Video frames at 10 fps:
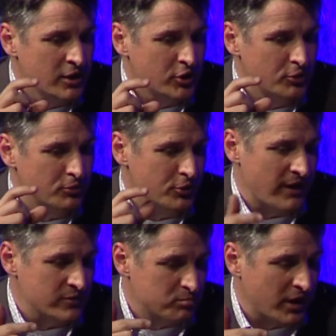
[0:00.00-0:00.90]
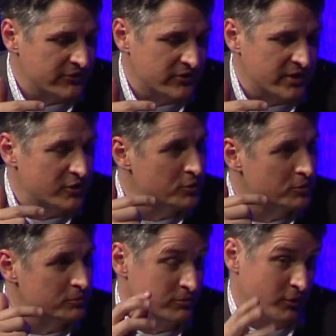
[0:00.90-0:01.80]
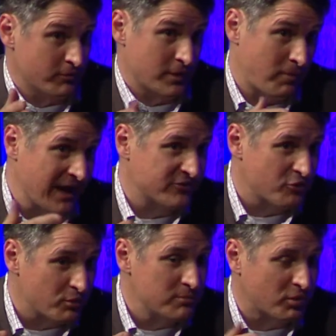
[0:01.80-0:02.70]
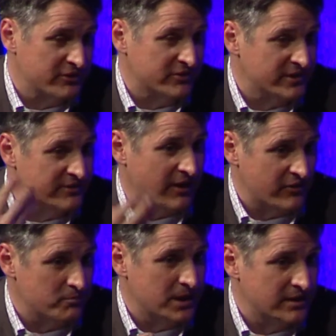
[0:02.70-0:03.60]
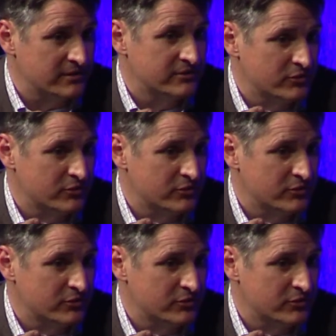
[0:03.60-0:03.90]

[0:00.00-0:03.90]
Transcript: You have a president who, you know, the past three presidents have admitted